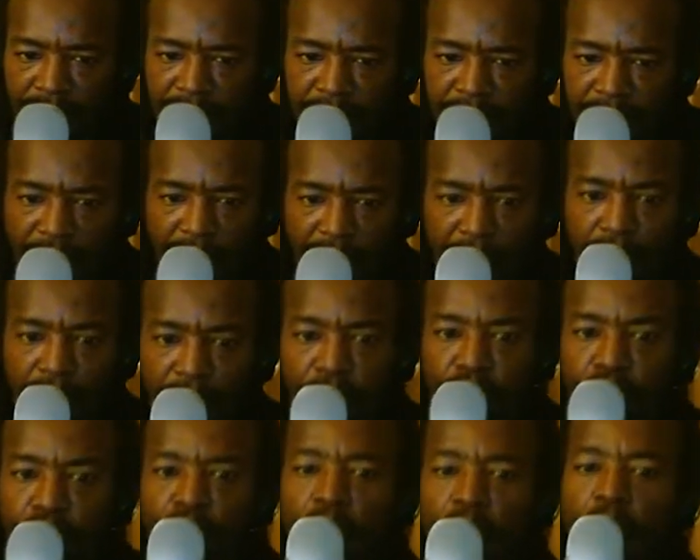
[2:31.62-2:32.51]
cat
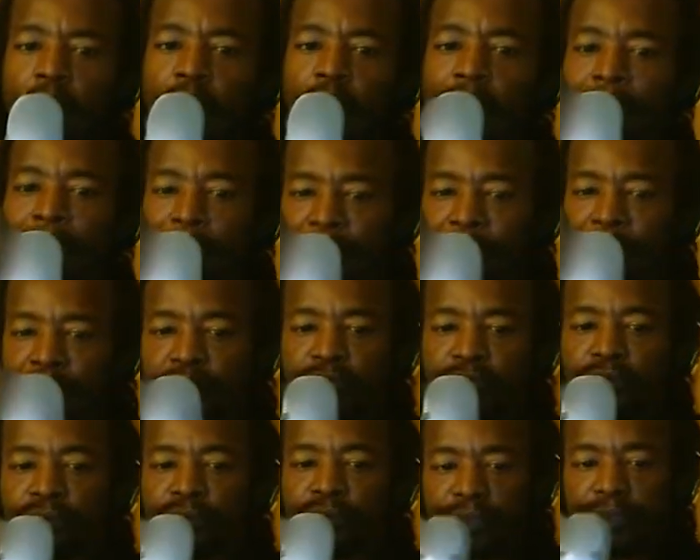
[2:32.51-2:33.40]
noir
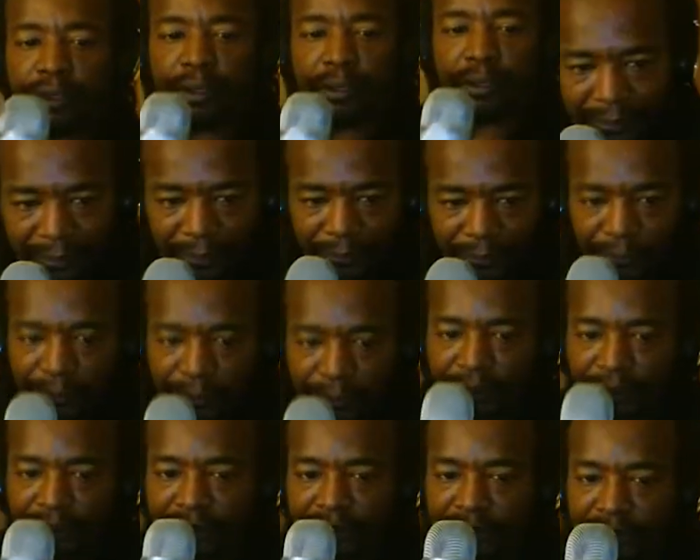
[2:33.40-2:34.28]
mystery where you're the
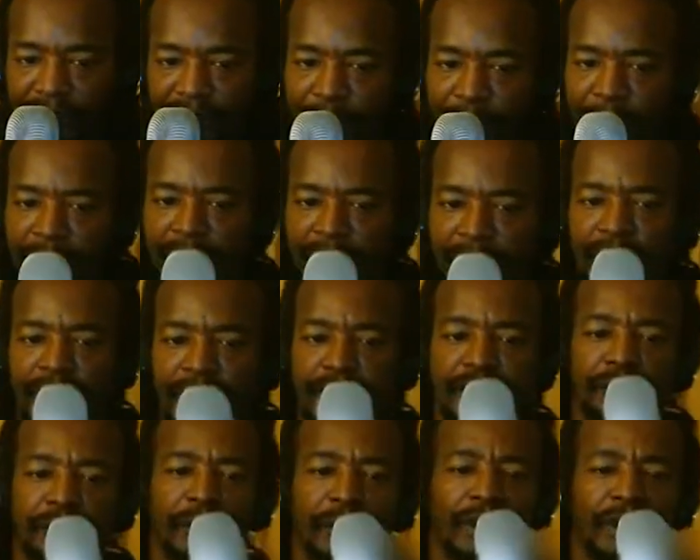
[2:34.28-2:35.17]
suspect in a
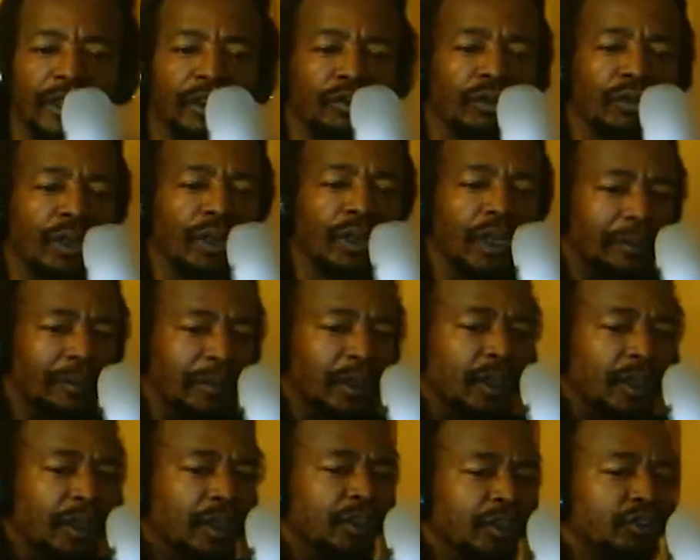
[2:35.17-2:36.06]
smelly crime.
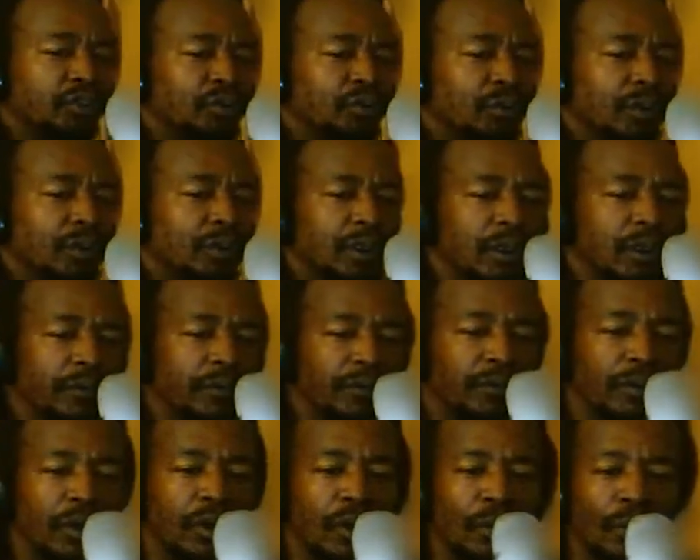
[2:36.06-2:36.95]
And sure enough,
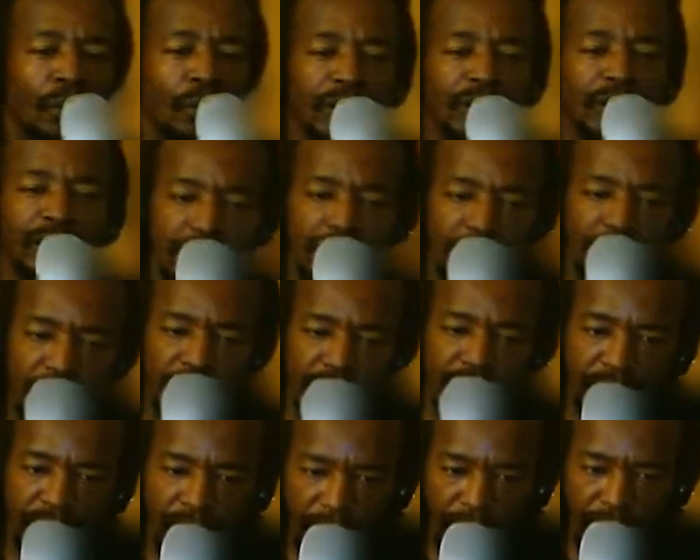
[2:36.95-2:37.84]
once they
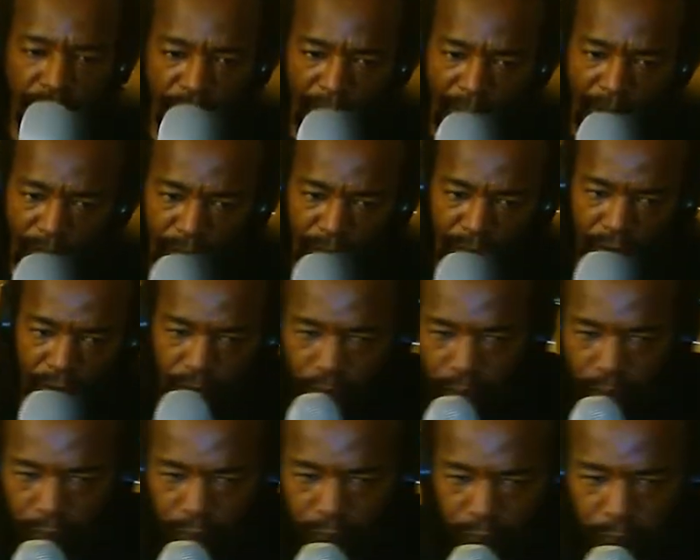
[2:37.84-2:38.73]
sniff out the
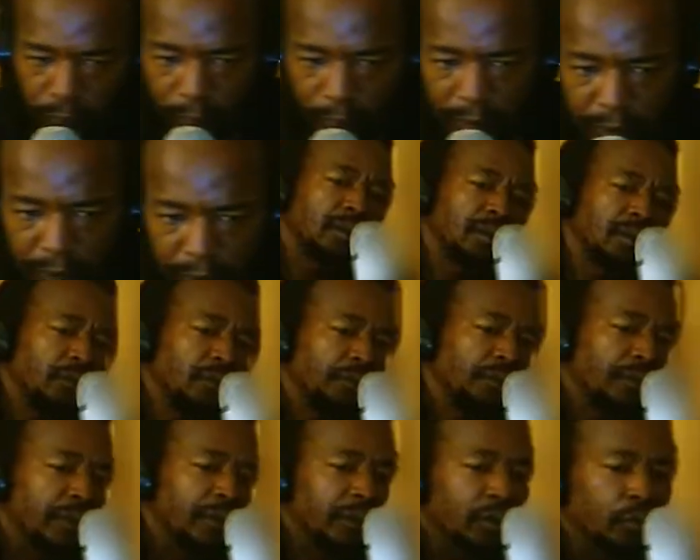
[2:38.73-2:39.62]
new aroma, they'll
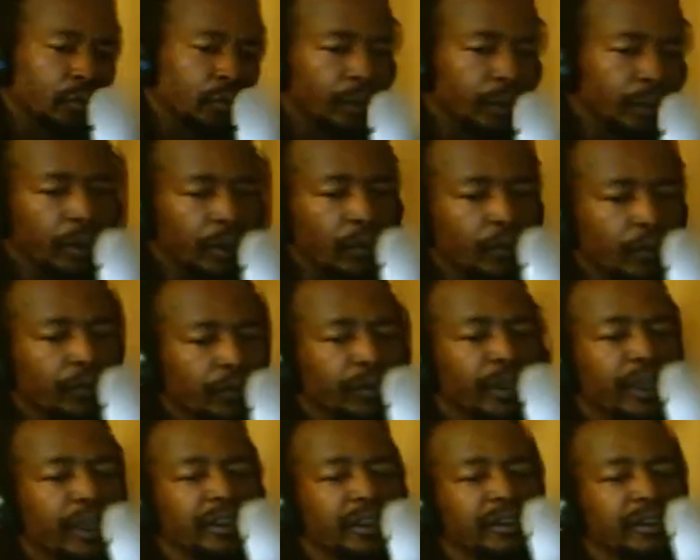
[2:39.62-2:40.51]
find their way over
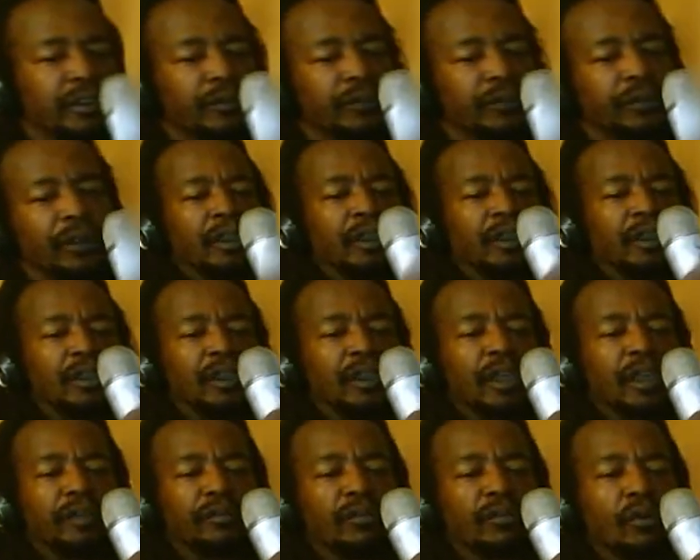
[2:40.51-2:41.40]
as if
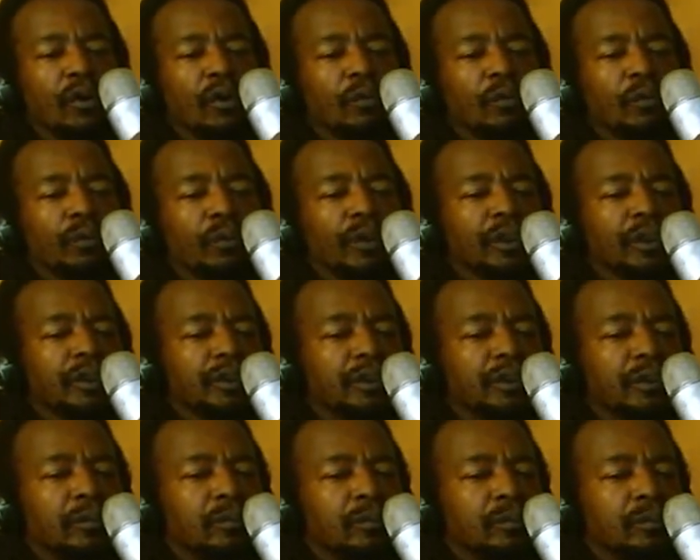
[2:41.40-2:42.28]
they've caught wind of
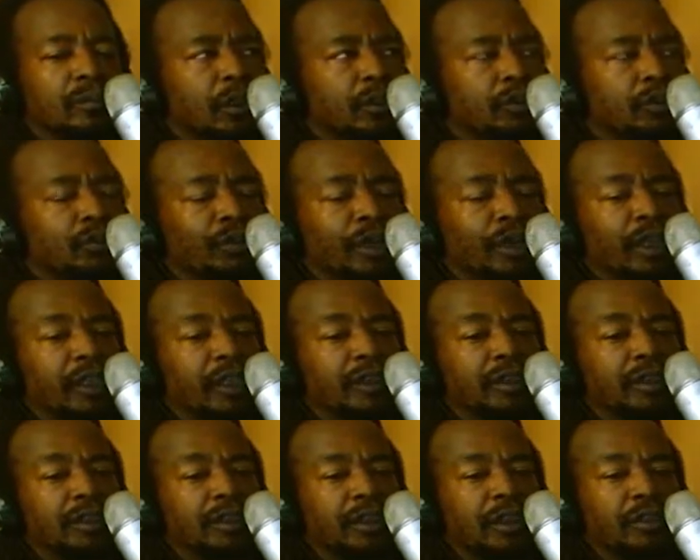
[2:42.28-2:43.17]
some grand
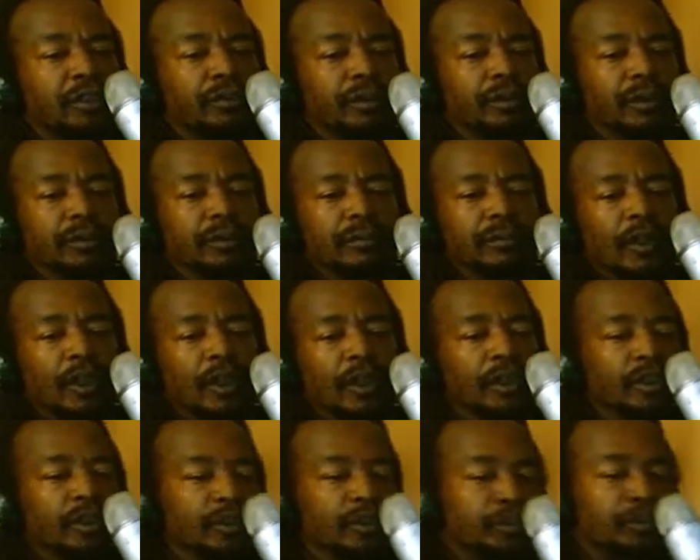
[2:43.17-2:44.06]
secret.
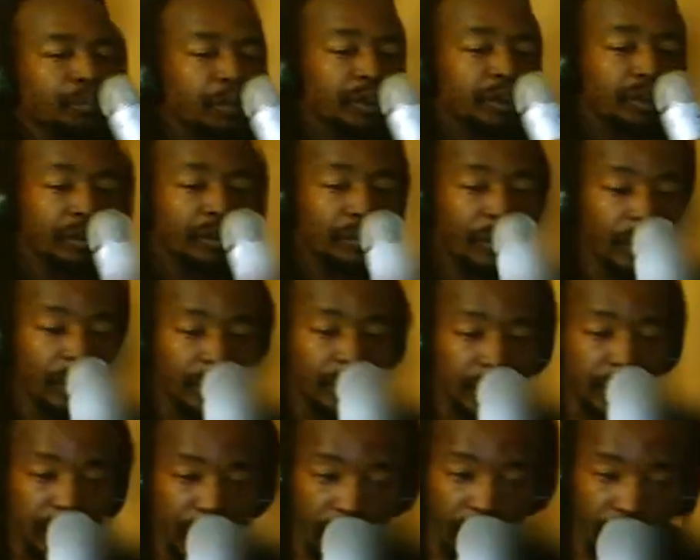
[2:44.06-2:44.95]
Their expression might
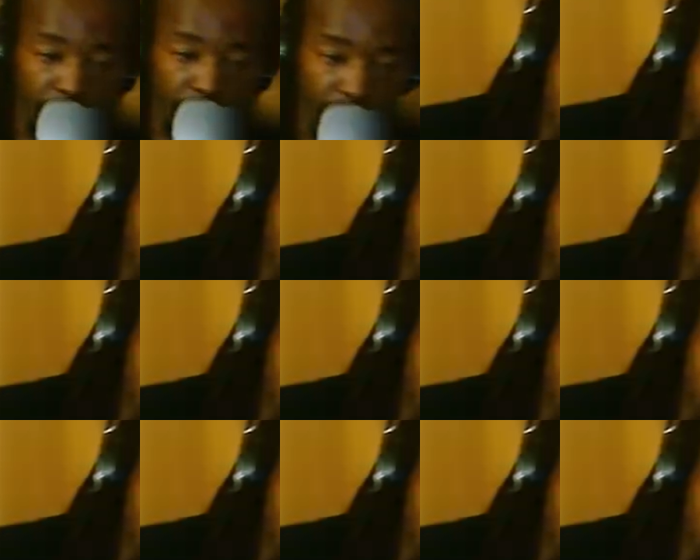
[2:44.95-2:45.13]
say,